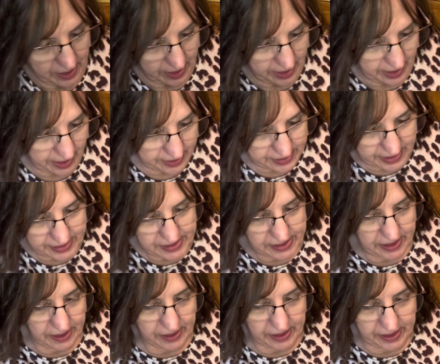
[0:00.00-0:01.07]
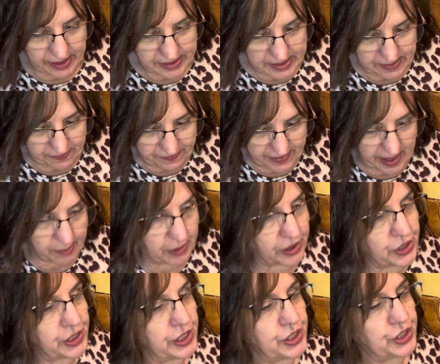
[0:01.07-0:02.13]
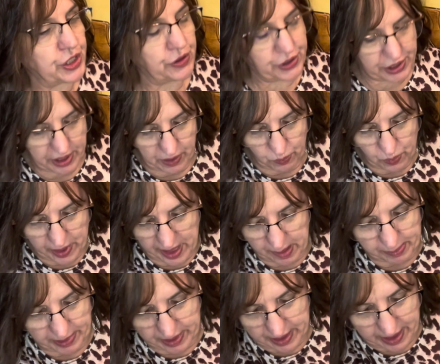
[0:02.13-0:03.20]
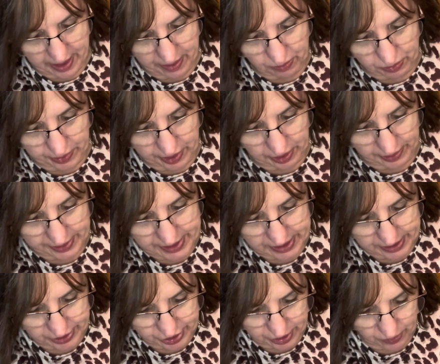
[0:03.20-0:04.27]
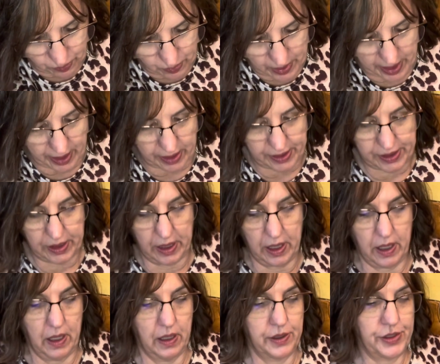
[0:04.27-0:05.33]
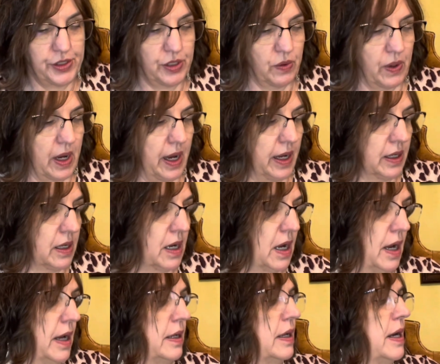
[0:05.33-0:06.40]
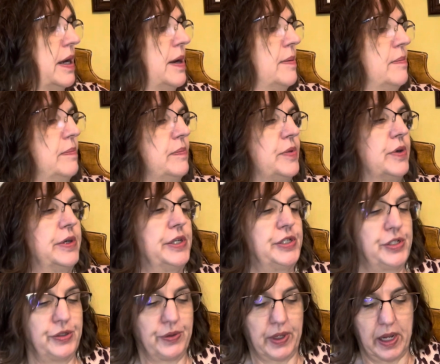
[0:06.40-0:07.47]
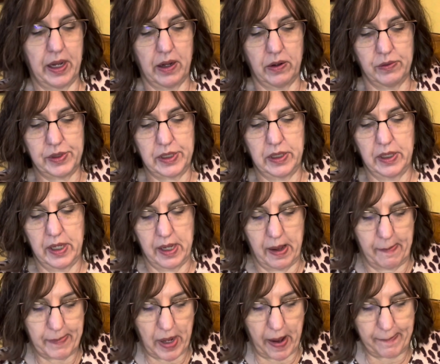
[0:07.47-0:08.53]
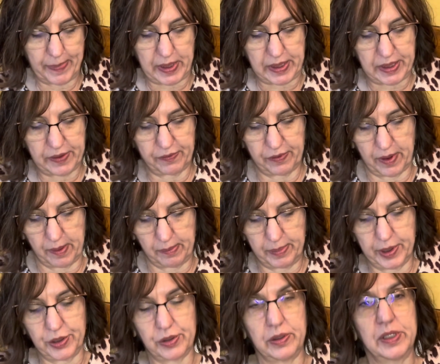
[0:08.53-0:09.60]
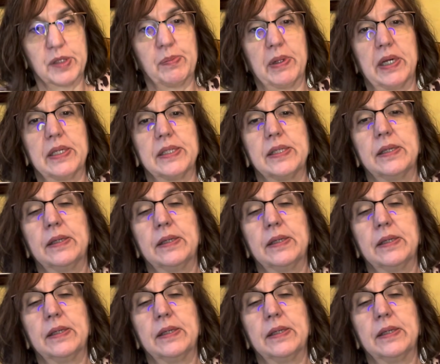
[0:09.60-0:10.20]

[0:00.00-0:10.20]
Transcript: And I did get some fabric. She shows it on white, but I rarely stitch on white. So I got 32 count Pampas from Picture This Plus.